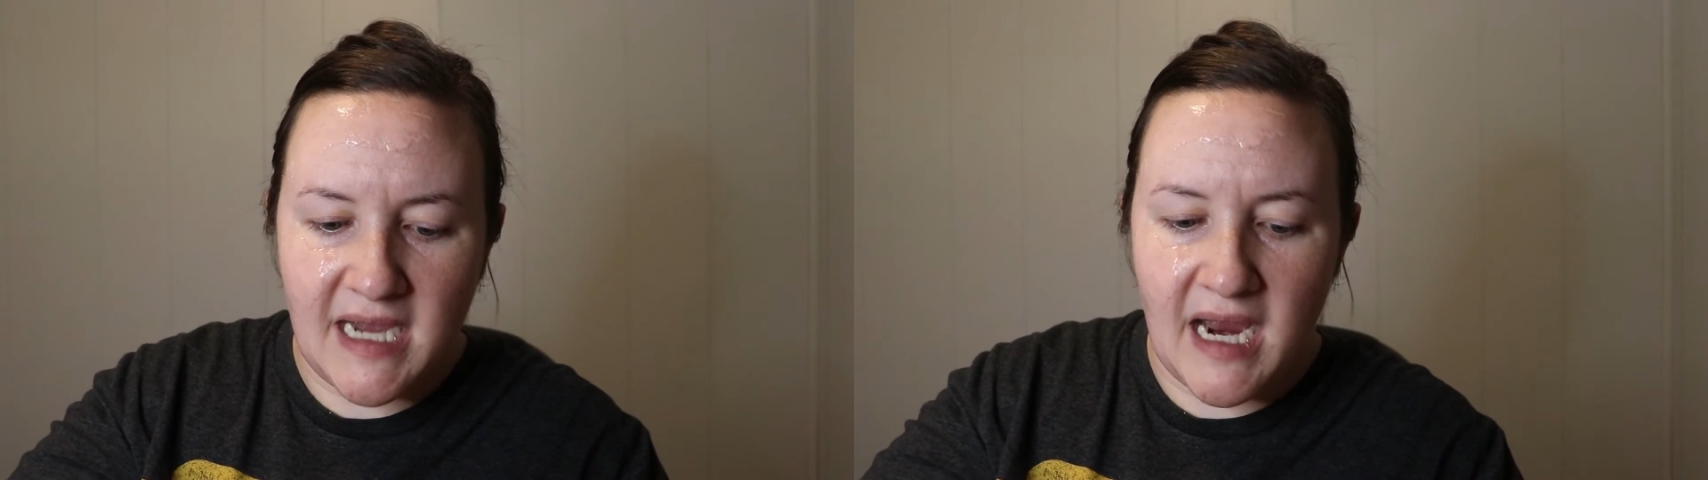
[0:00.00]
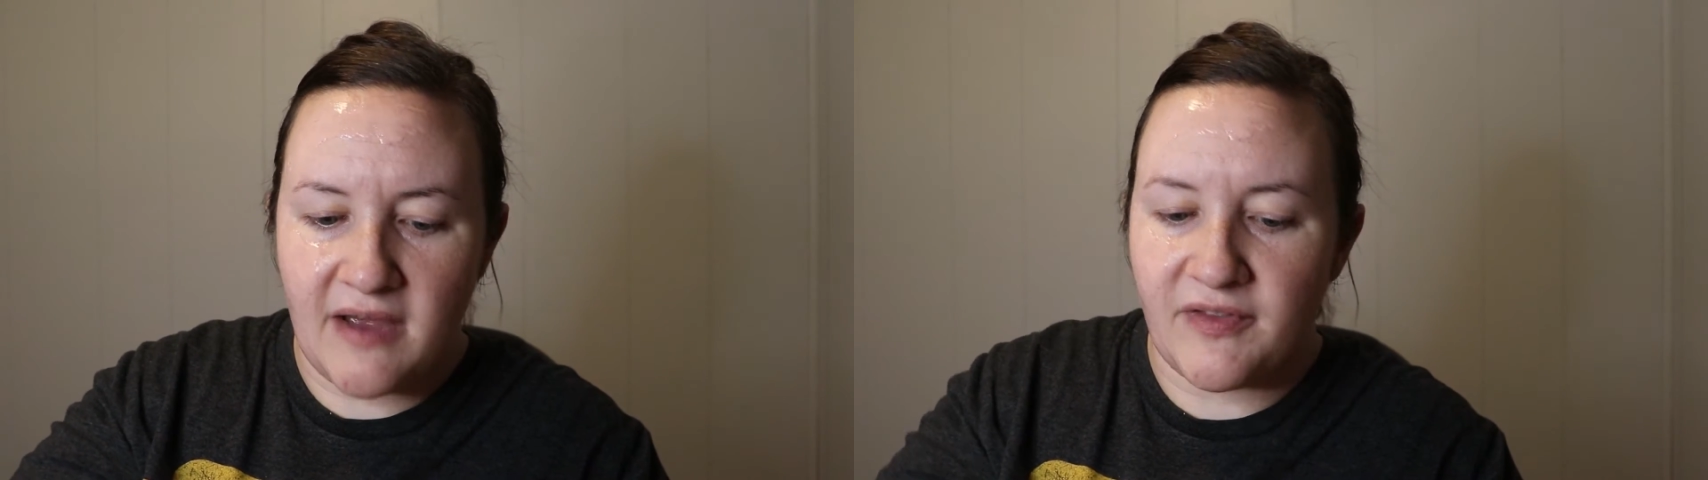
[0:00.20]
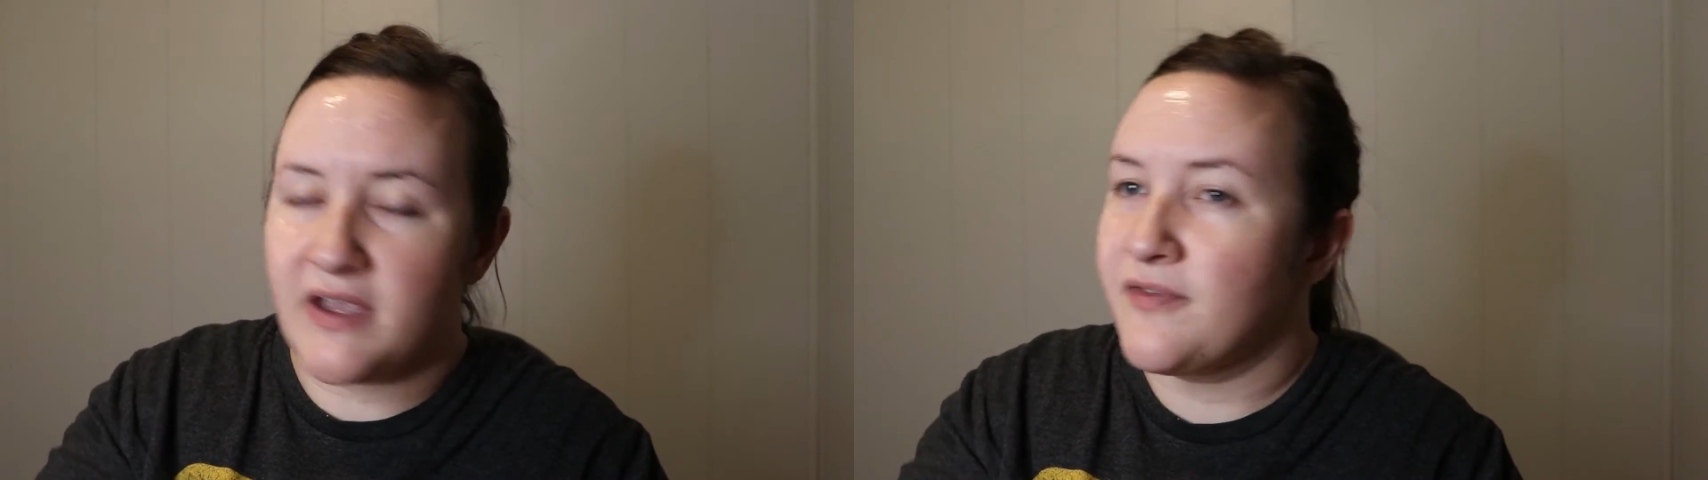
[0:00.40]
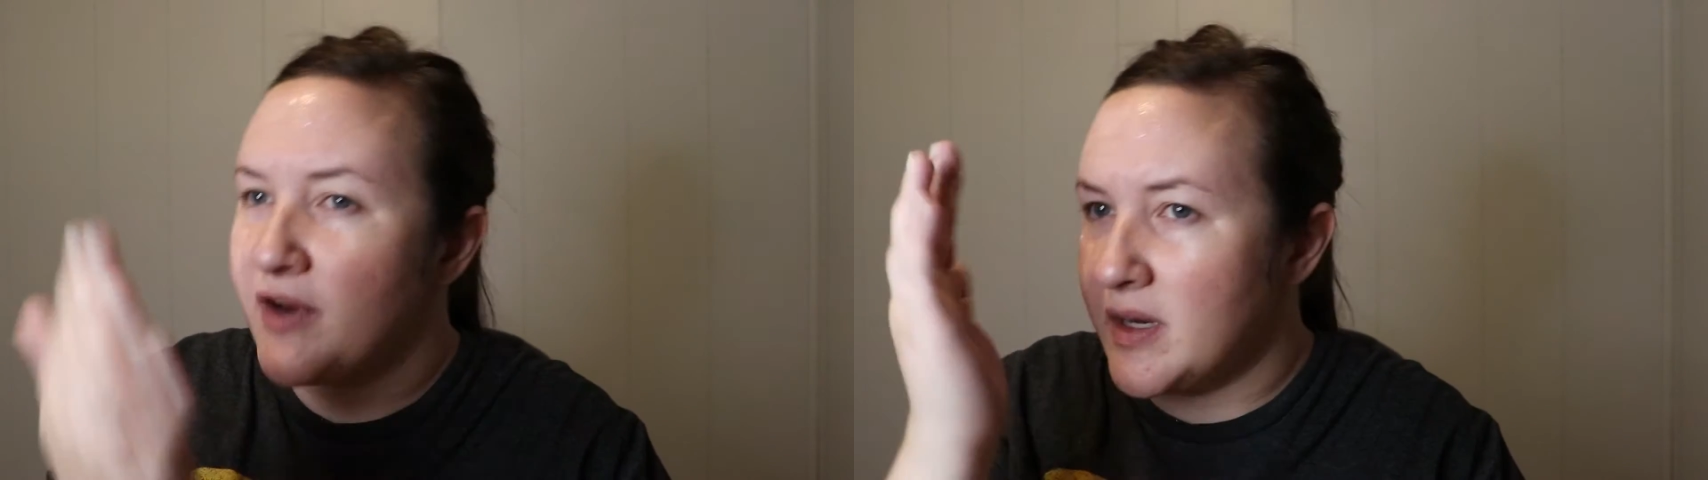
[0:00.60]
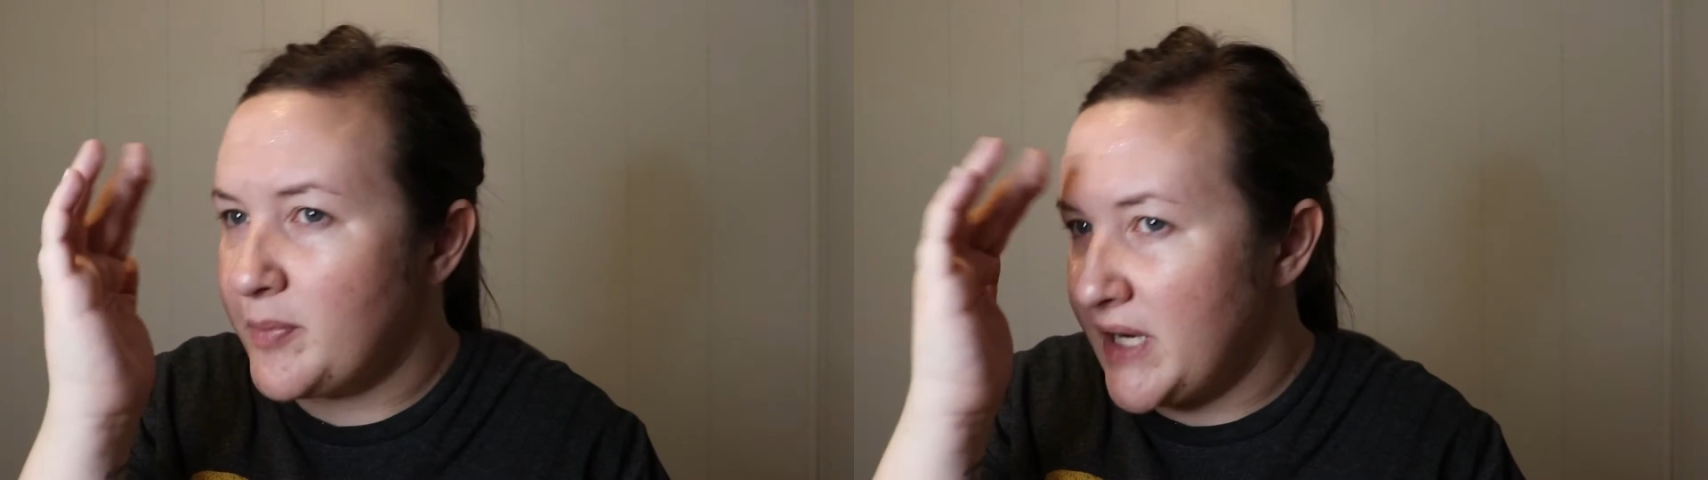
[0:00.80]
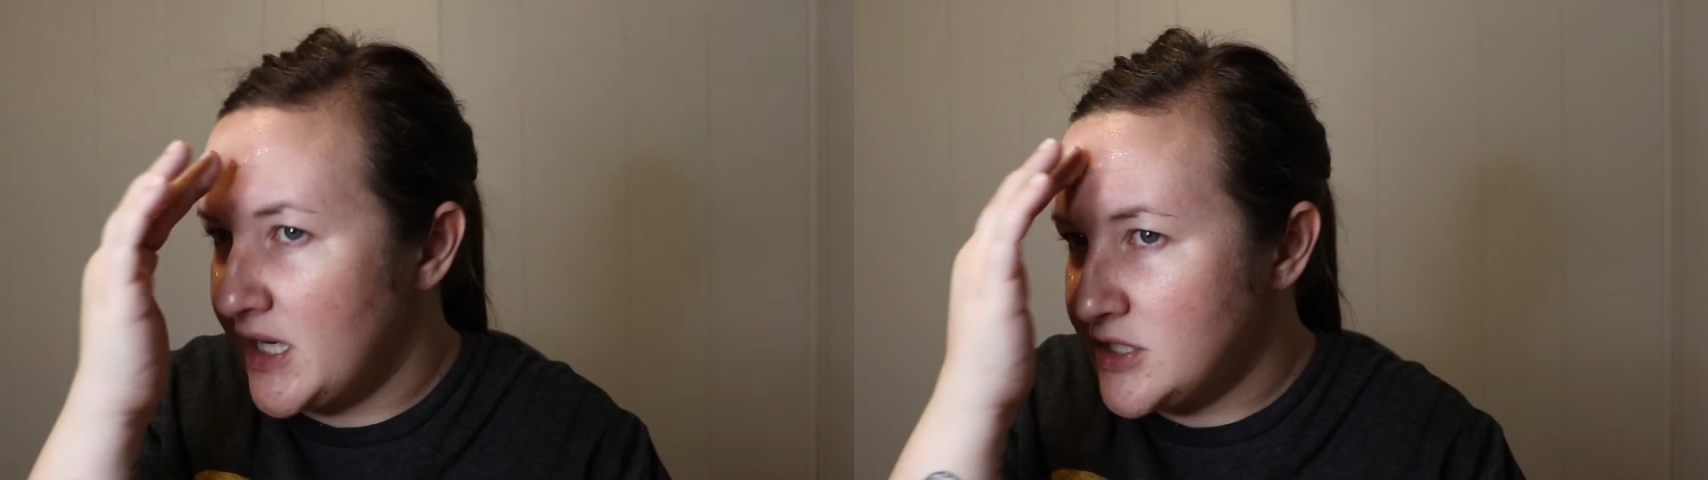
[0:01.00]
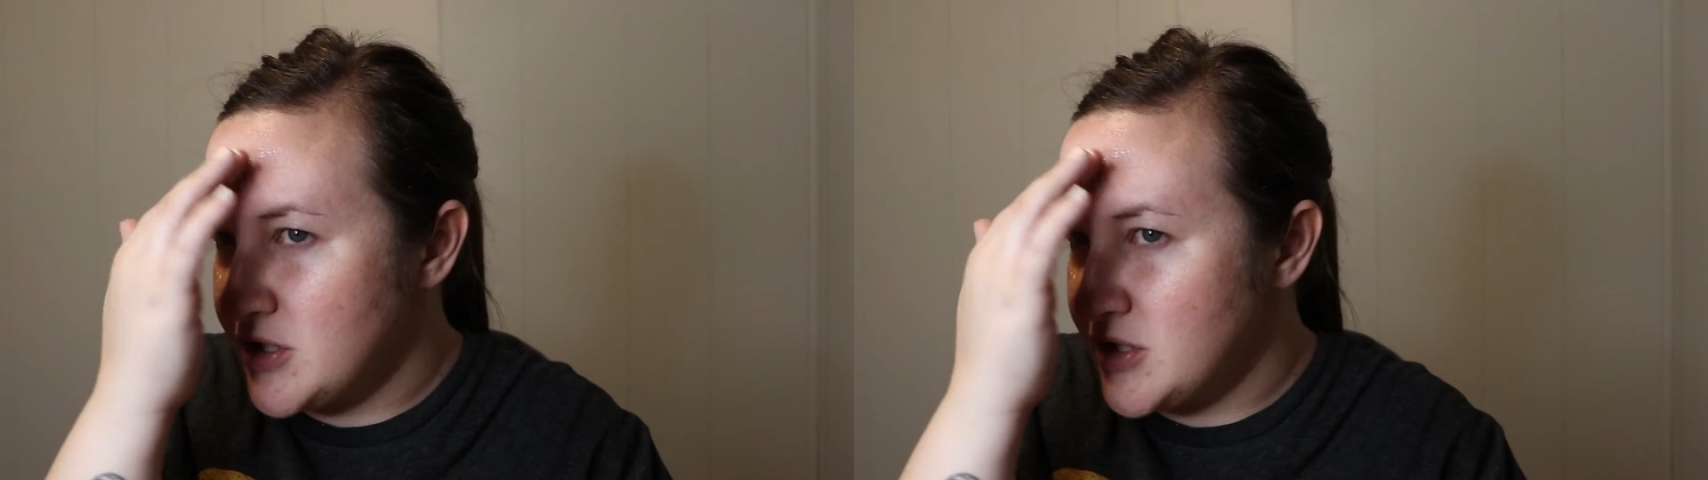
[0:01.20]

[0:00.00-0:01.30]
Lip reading: I have like a very pink